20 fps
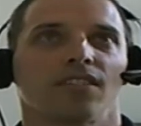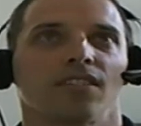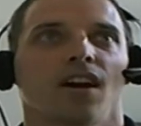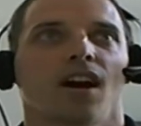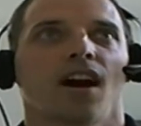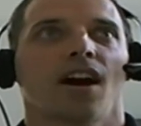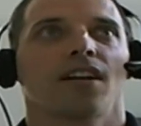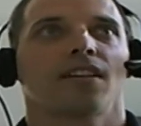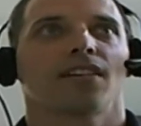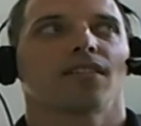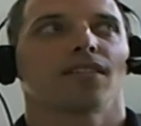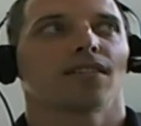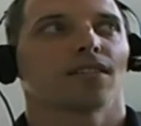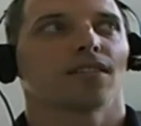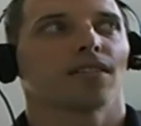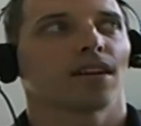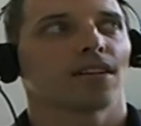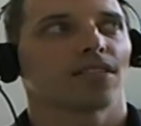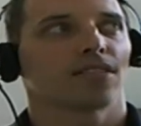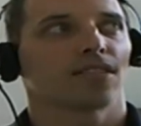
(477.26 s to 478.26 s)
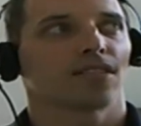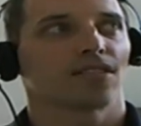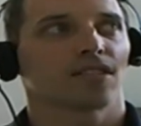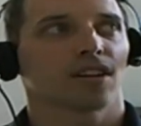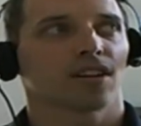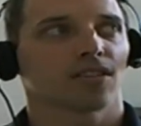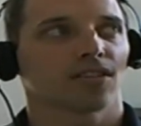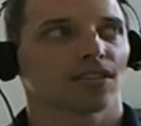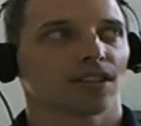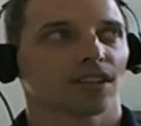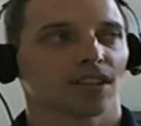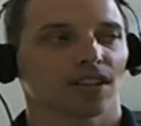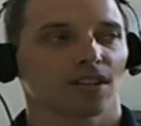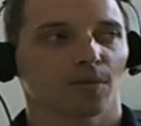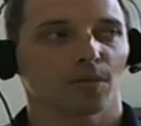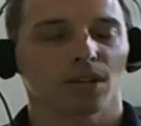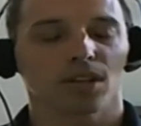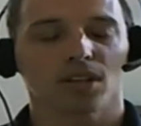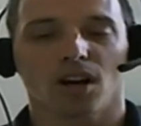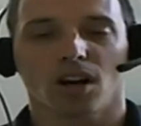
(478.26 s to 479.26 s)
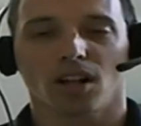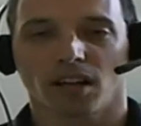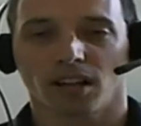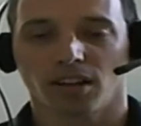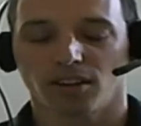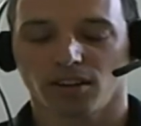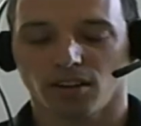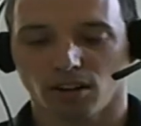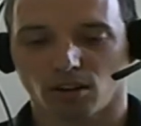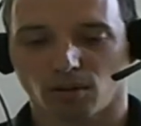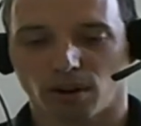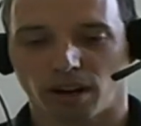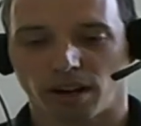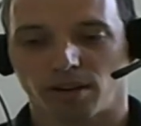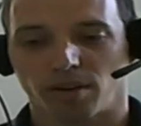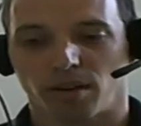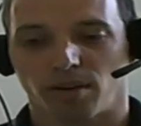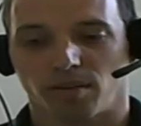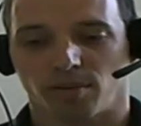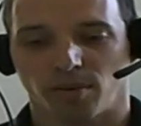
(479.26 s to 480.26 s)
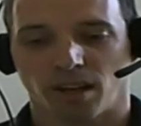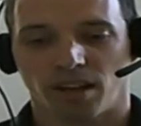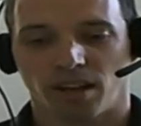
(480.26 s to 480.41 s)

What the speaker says: not necessarily the be all end all, right? It